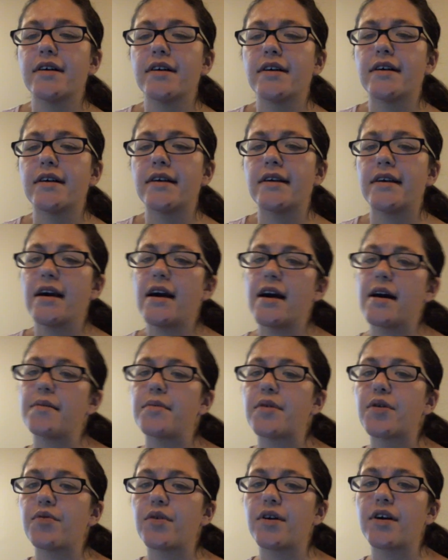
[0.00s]
yeah,
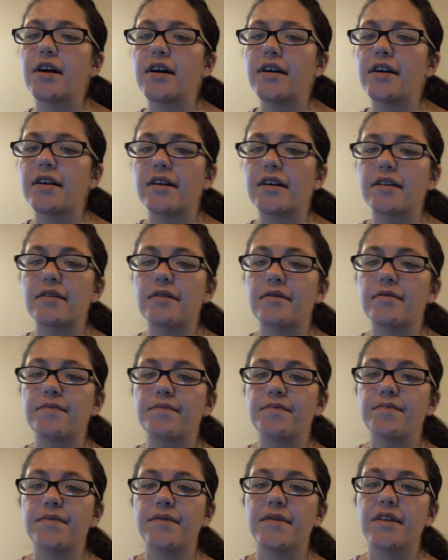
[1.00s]
but we're cutting,
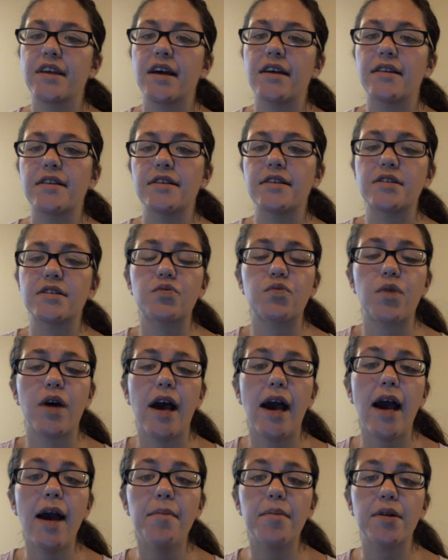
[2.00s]
yeah, this is what
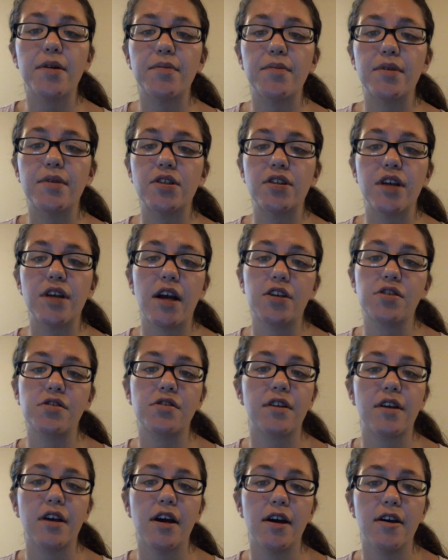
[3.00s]
happened, but she actually
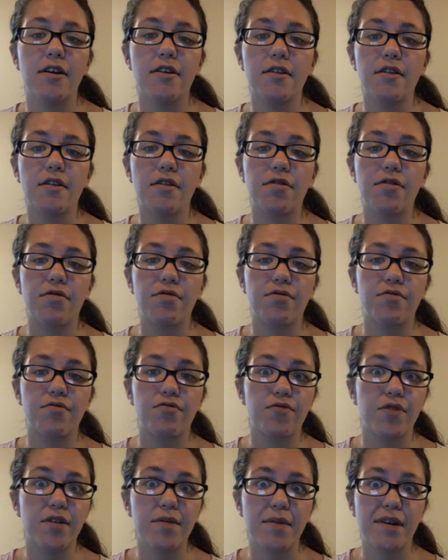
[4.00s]
cut
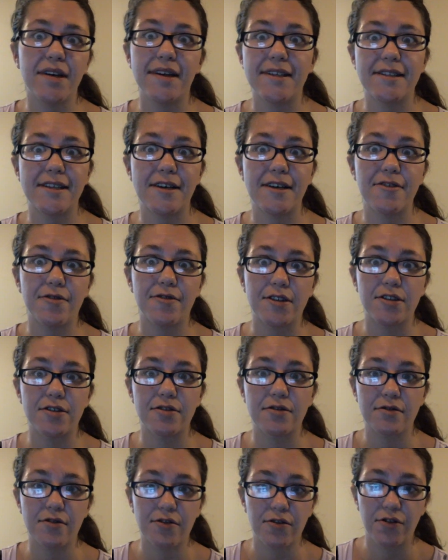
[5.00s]
3 minutes out
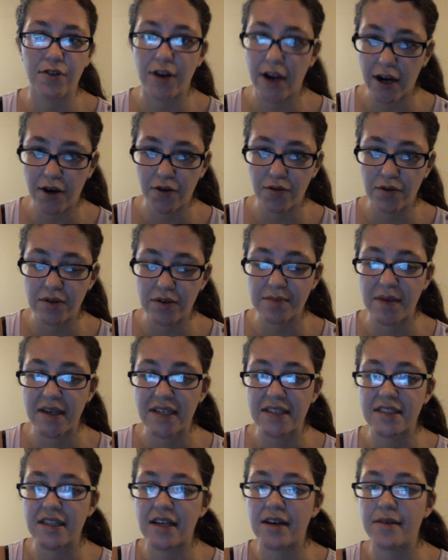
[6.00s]
because her hair was
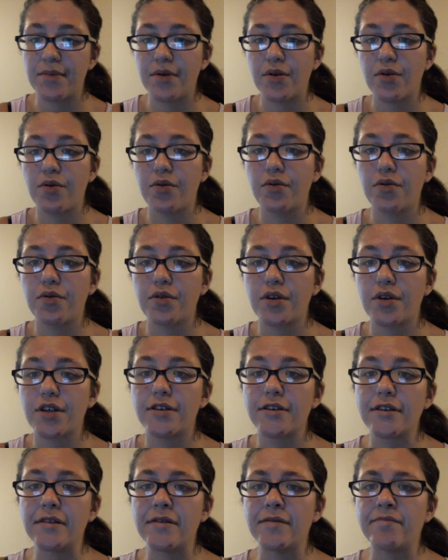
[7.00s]
messed up. Or,
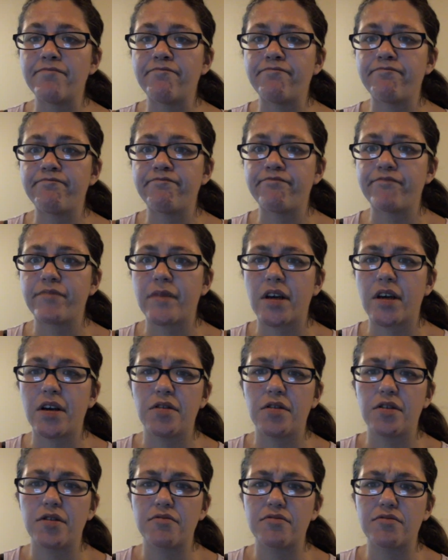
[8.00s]
I don't
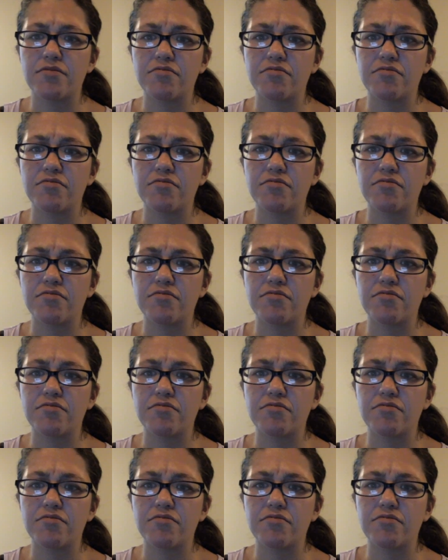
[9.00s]
know,